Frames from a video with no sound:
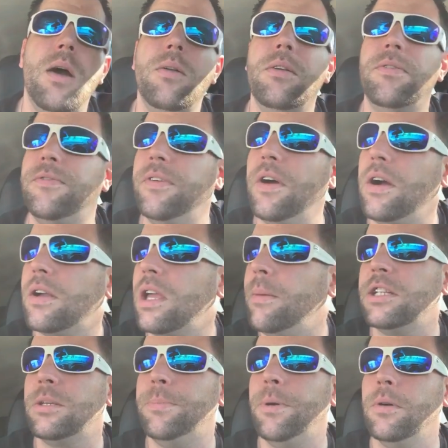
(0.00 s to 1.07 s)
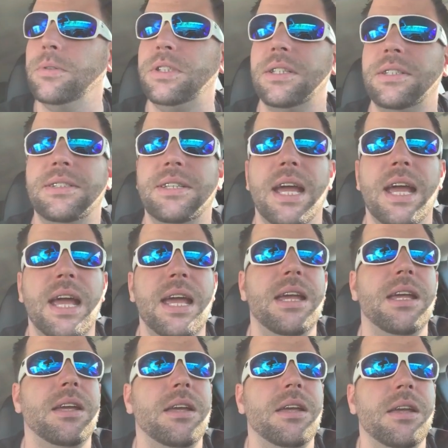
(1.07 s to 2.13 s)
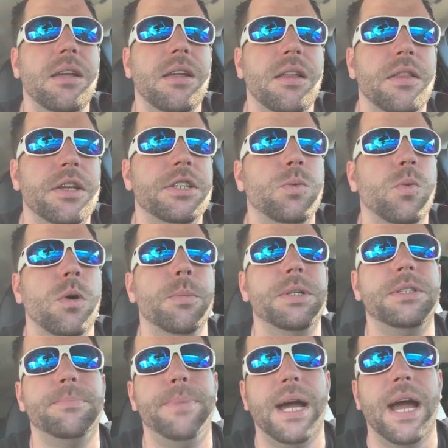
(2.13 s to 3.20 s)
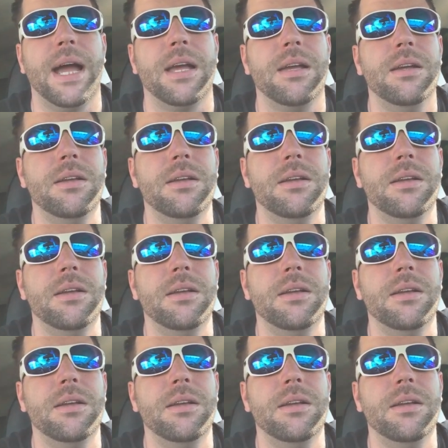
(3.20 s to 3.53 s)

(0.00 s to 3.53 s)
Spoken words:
the fuck am I supposed to take this woman's back?